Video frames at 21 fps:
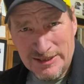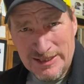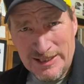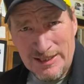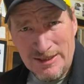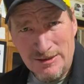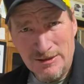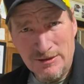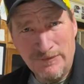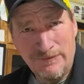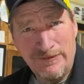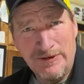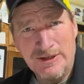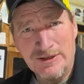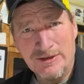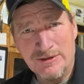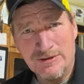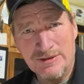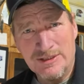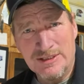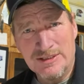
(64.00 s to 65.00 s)
out a little
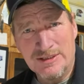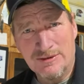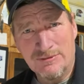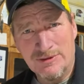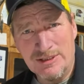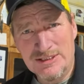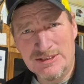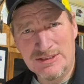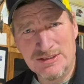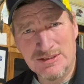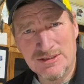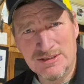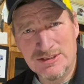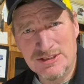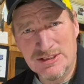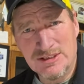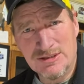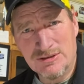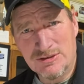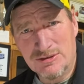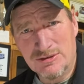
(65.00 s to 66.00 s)
further than the rest of the
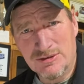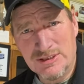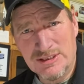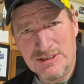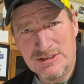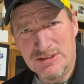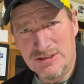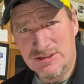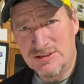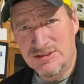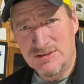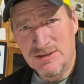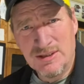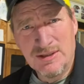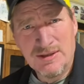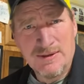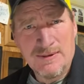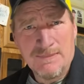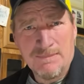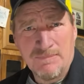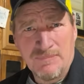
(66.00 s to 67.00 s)
cedar trees, just
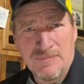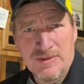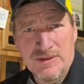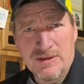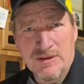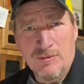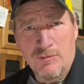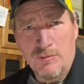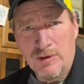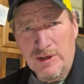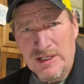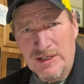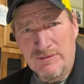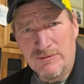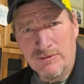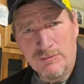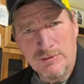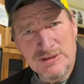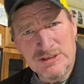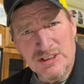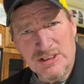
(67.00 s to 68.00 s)

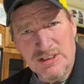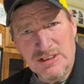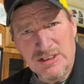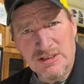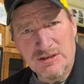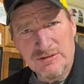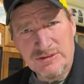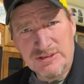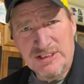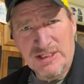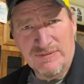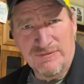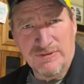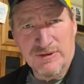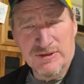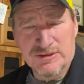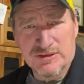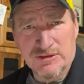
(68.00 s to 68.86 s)
whatever was a little different.